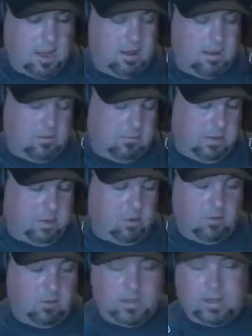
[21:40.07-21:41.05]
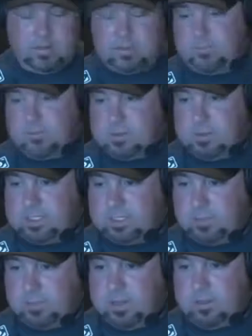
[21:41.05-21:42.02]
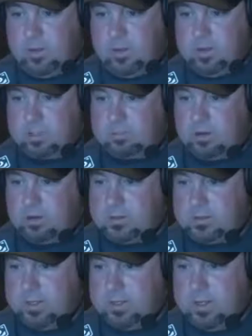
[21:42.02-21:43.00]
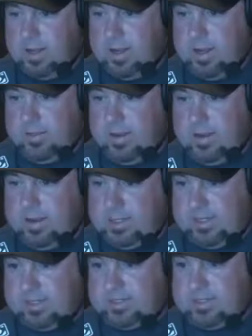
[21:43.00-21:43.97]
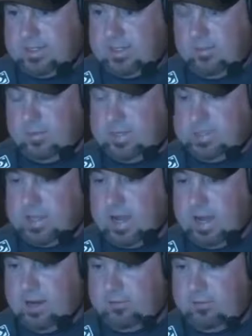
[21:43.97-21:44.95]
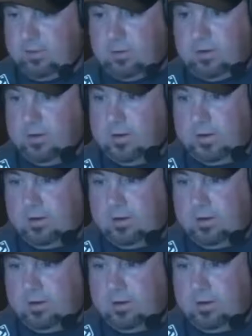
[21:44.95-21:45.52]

I it'd be cool if they could somehow split the winner's purse and then it's instantly re-signed for,